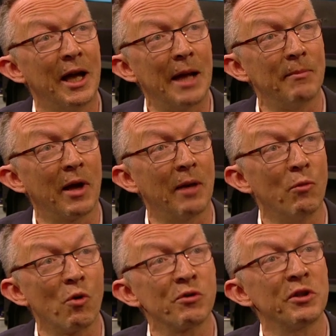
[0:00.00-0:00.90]
I'm
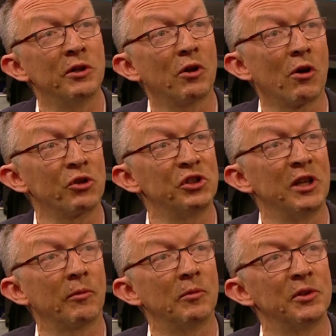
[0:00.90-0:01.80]
more than cautiously
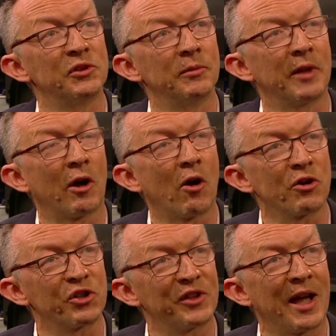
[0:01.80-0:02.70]
optimistic that our
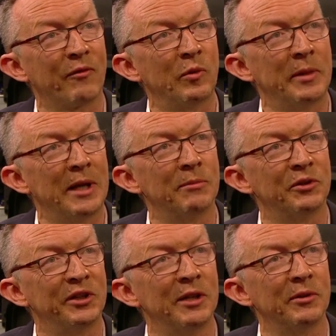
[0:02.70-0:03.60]
staff will be able
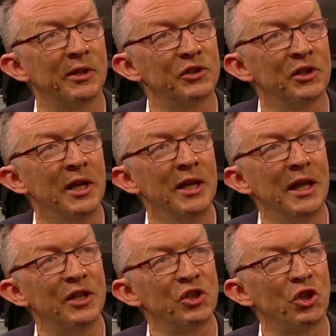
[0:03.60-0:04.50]
to deal with this.
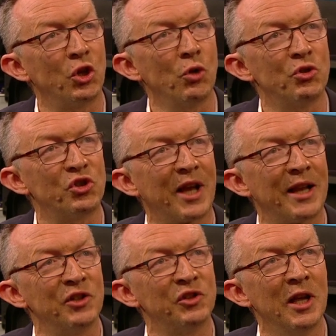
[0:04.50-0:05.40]
It is a huge
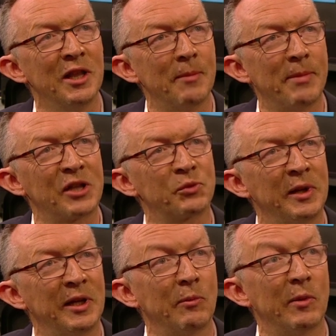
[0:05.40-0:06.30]
challenge. The best
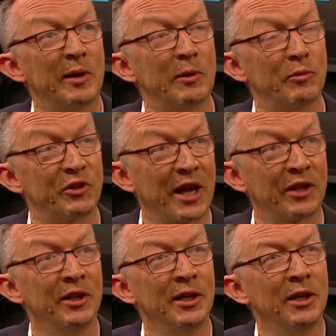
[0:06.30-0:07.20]
way we can
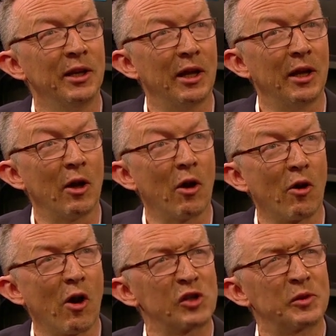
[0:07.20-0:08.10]
protect our
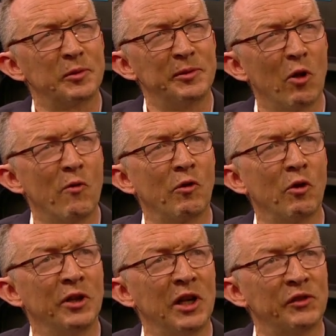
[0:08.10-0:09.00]
hospitals being
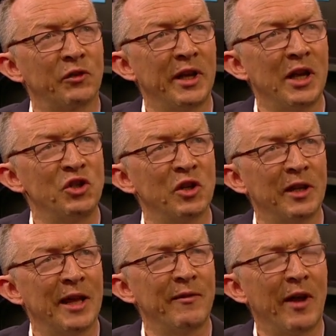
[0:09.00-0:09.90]
overrun is for each
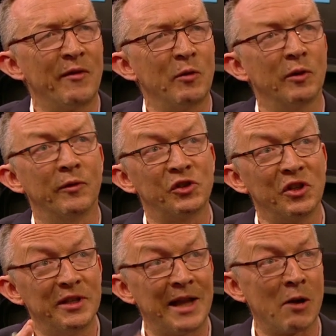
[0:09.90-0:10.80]
and every one of us
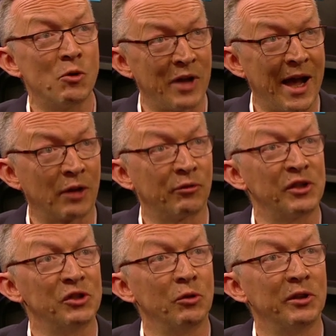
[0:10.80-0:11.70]
now to act
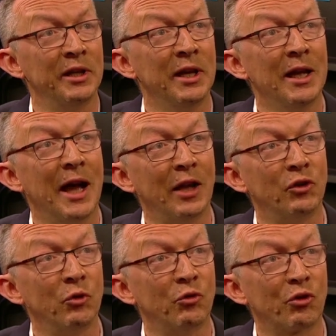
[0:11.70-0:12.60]
resolutely and
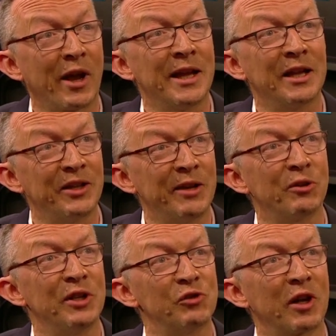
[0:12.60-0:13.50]
to try and adhere to
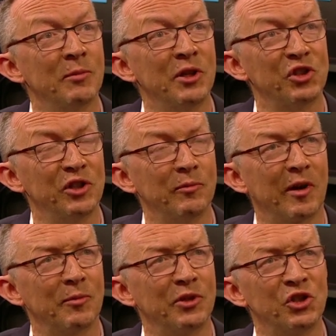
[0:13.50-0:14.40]
these
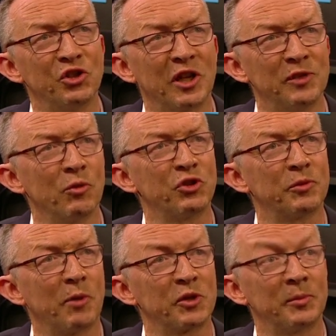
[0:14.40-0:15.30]
recommendations as much as
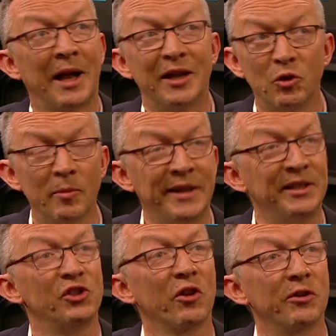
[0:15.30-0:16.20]
possible and to mind
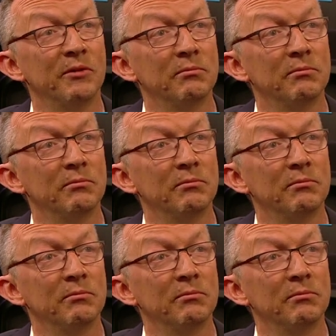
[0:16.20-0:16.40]
each other.